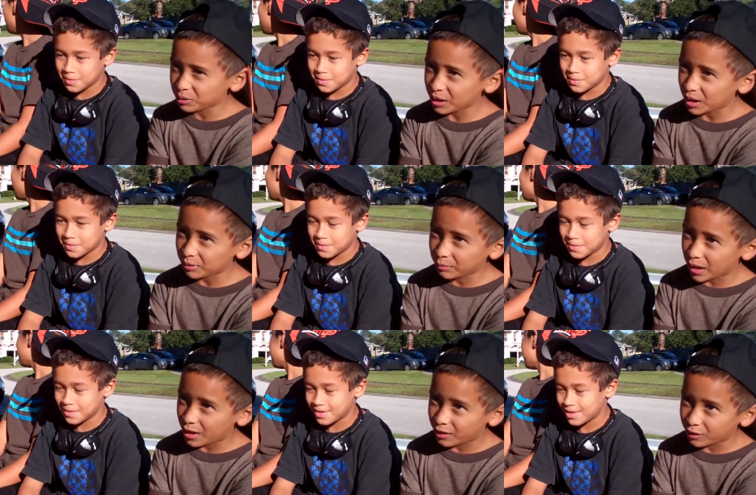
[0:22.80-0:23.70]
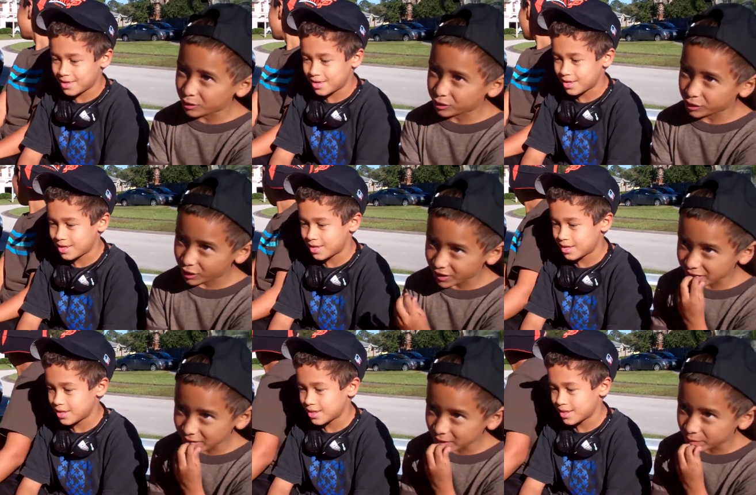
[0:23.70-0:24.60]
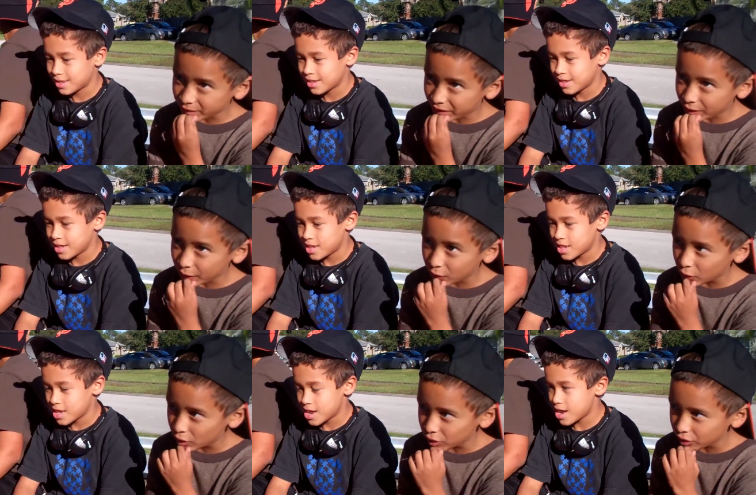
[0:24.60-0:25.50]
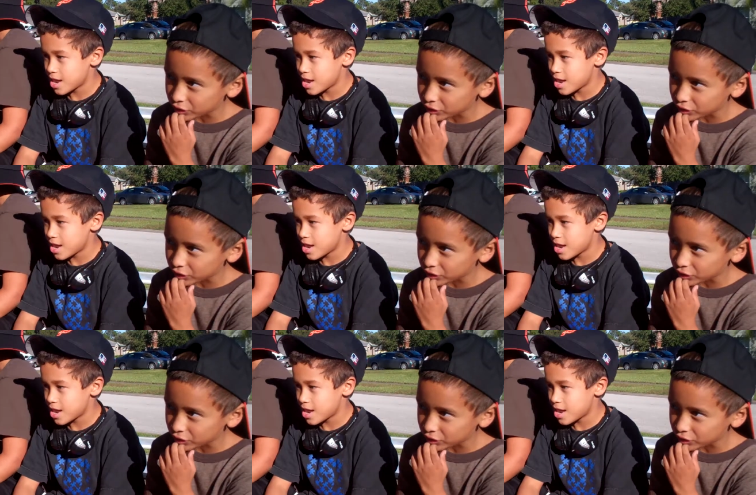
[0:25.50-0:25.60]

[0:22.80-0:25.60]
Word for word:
Speaker 1: would chat about talking about the